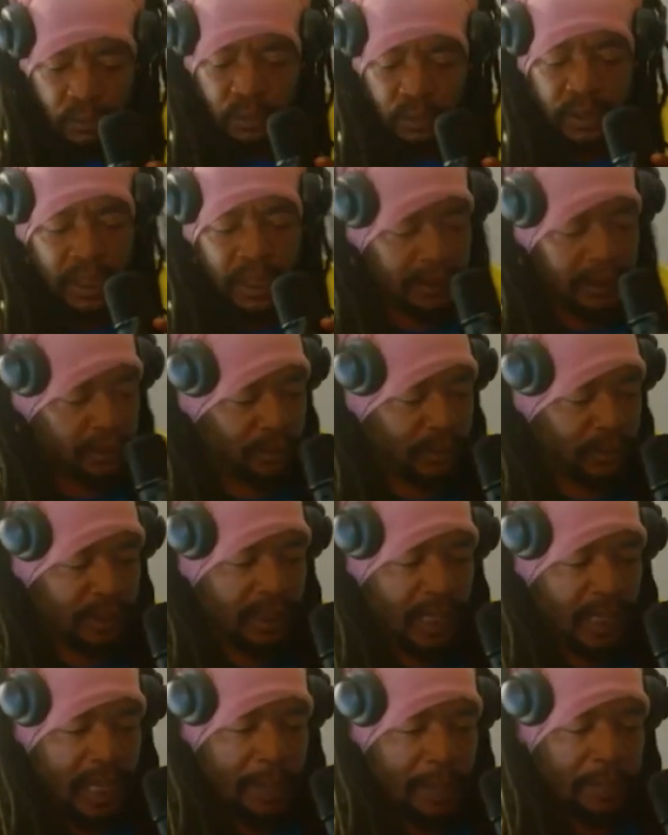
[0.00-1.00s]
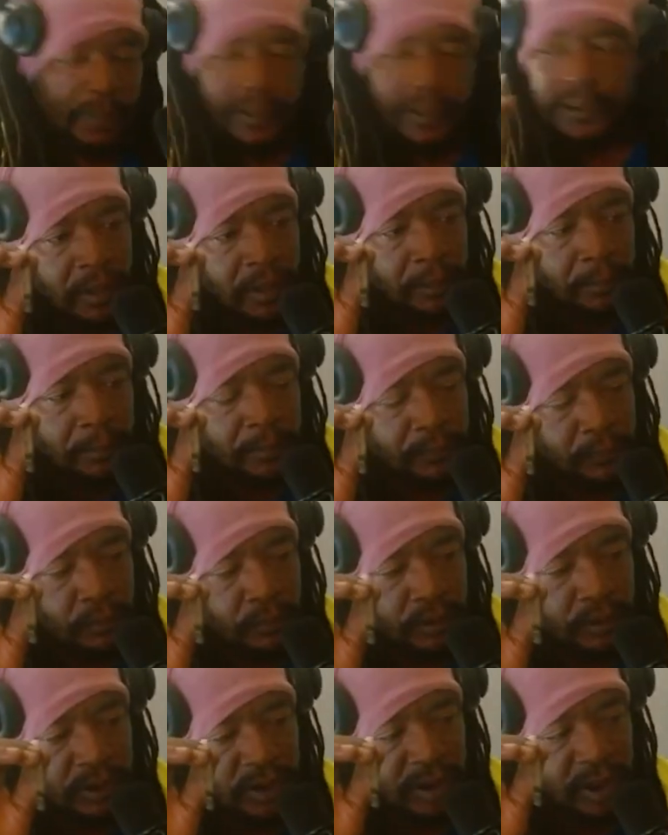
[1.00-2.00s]
What actually happened?
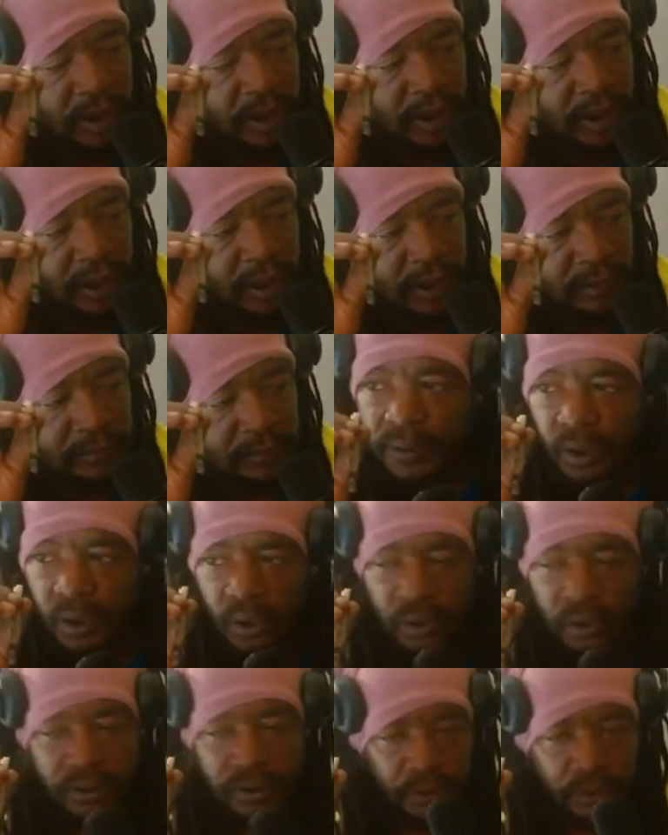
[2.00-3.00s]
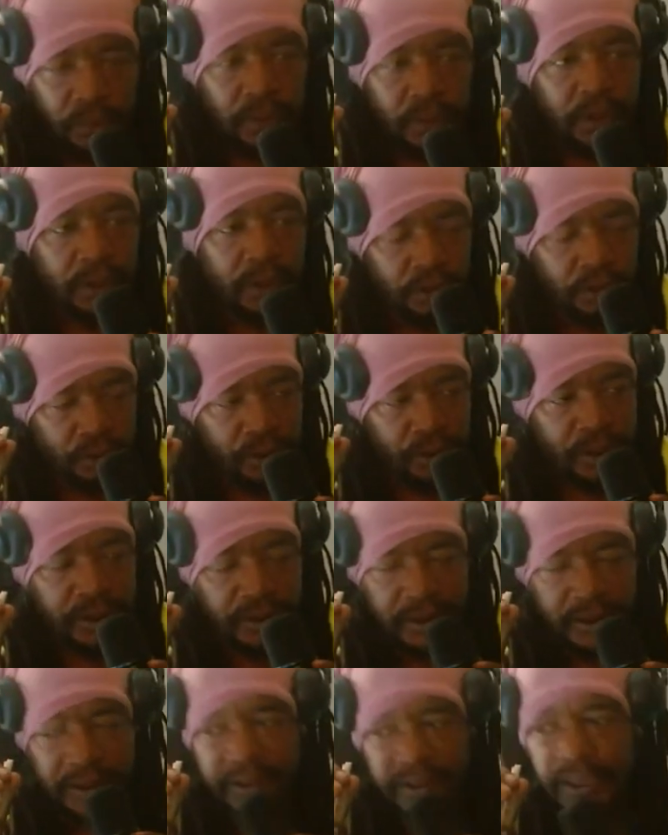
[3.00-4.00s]
Before sneaking onto the
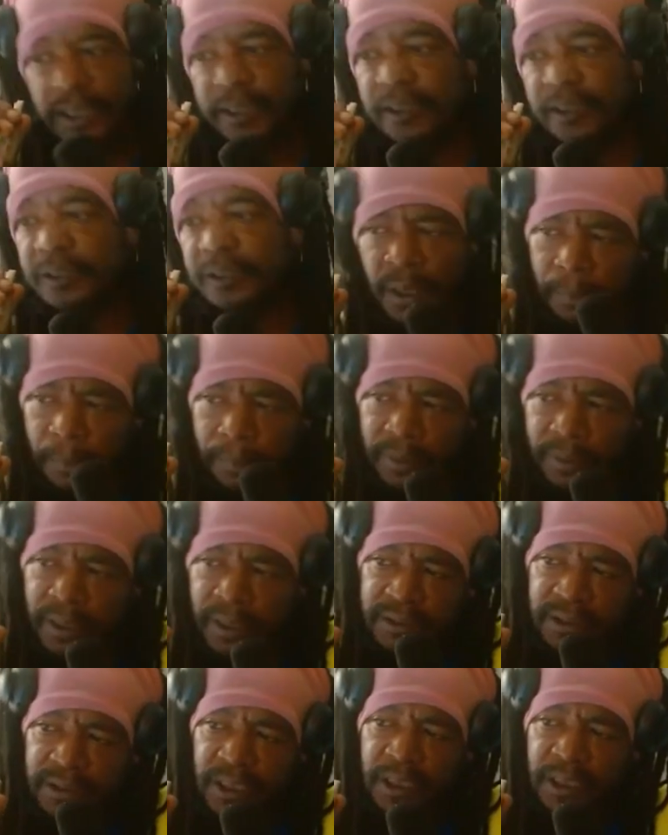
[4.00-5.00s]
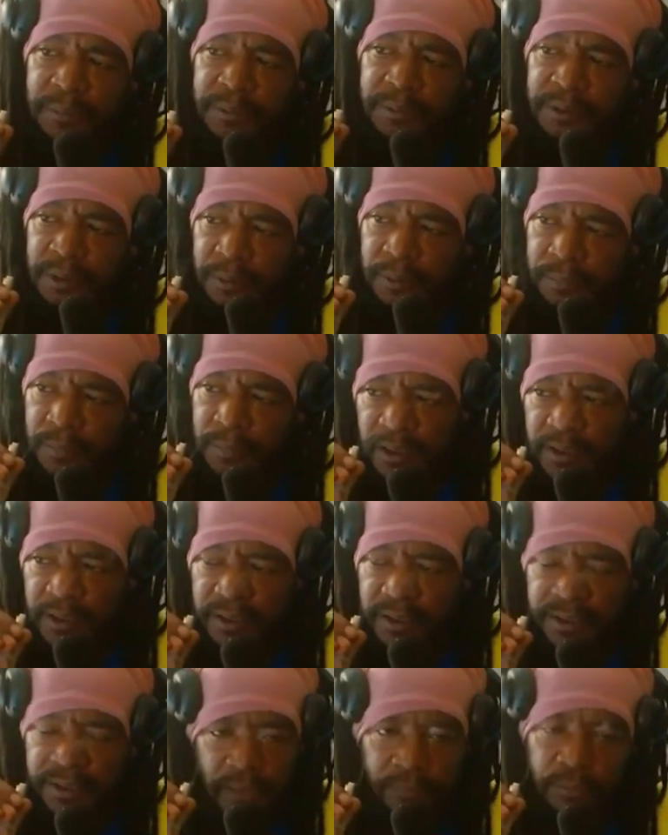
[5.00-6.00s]
construction site, Blaze lit up some
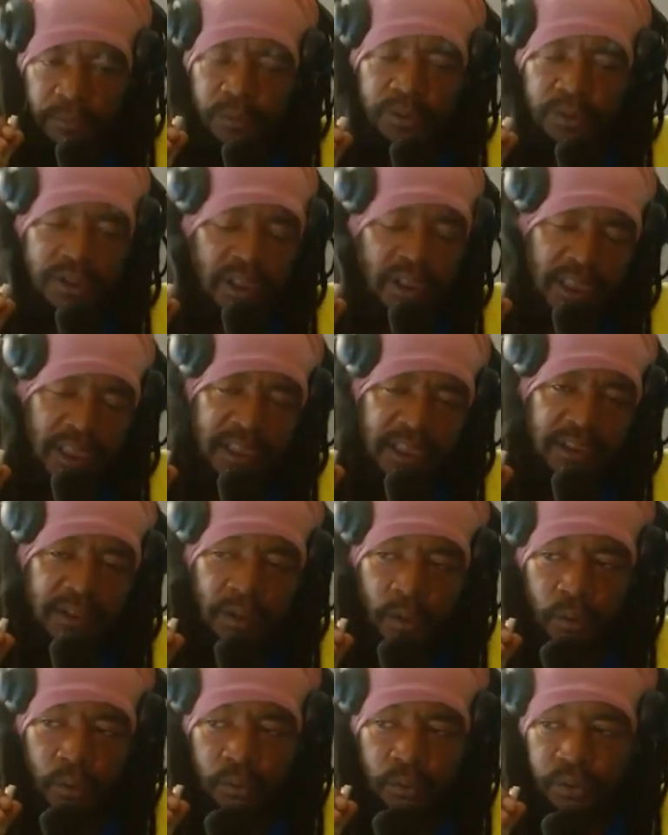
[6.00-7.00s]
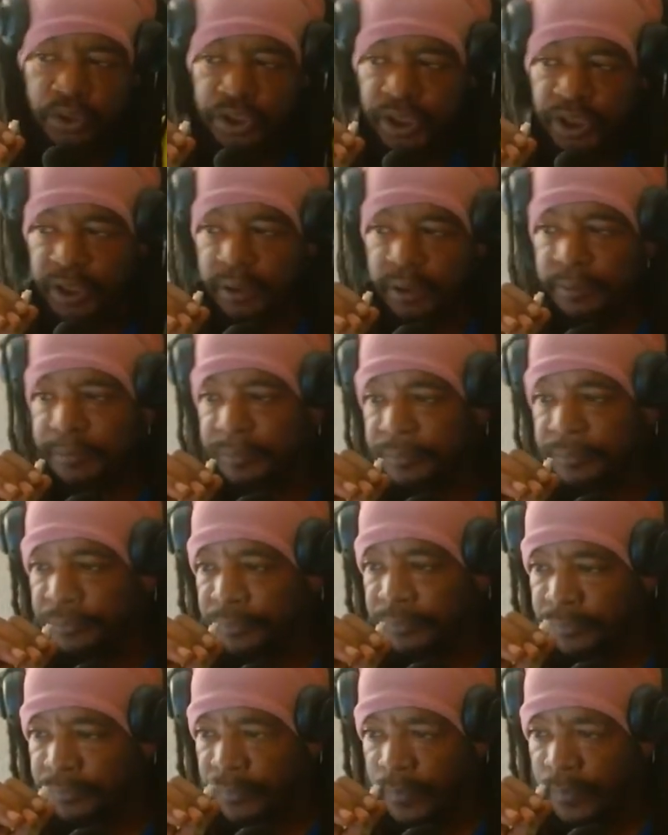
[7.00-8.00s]
Devil's Lettuce OG,
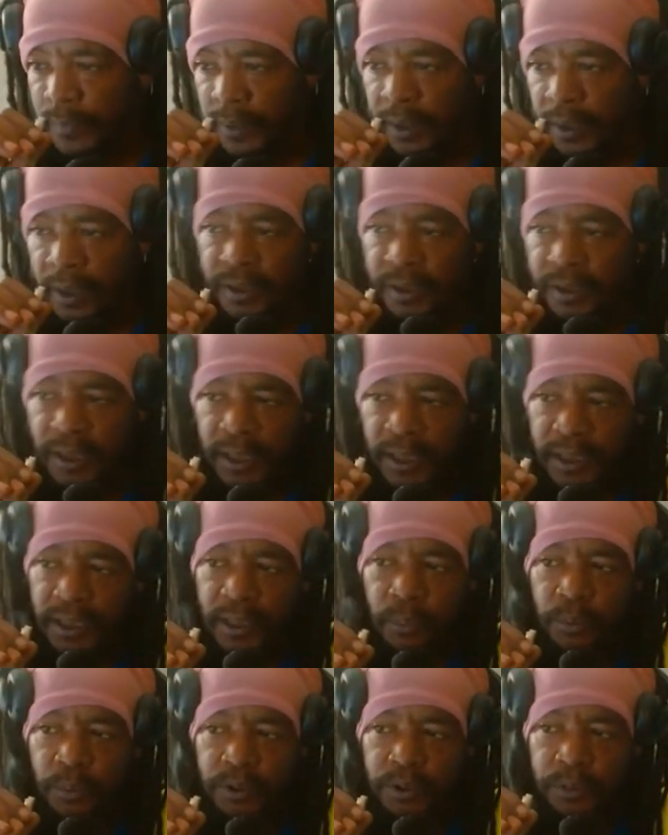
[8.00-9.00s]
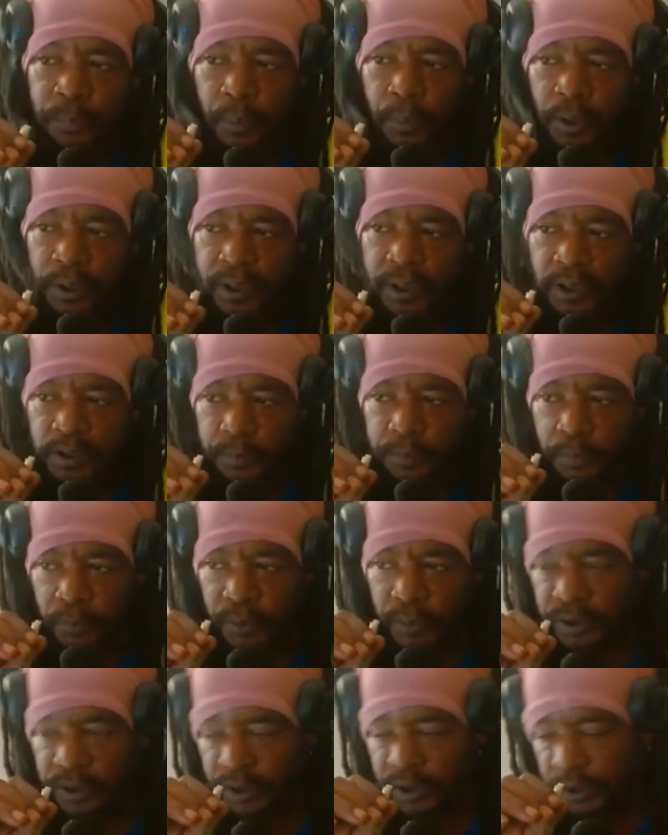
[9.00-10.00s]
thinking it would spark
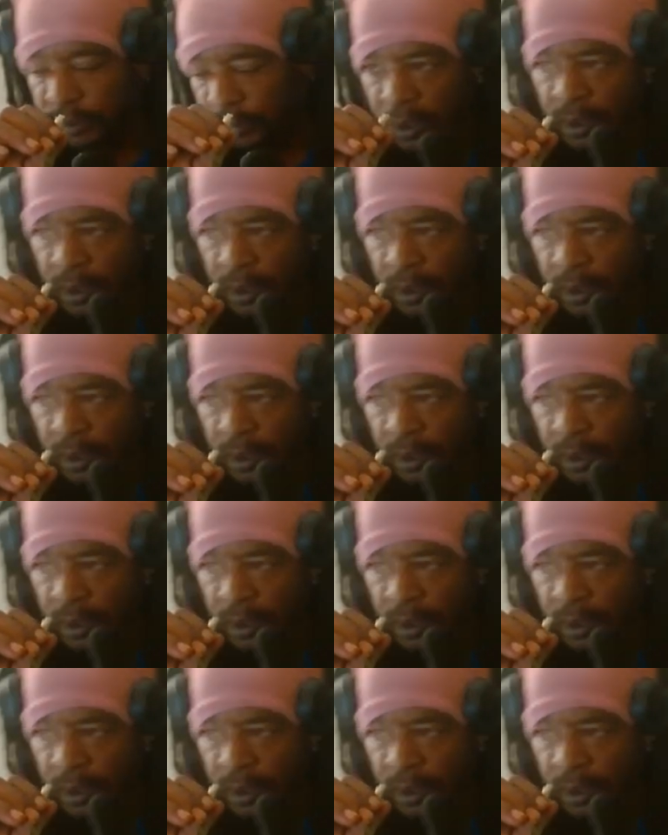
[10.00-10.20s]
inspiration.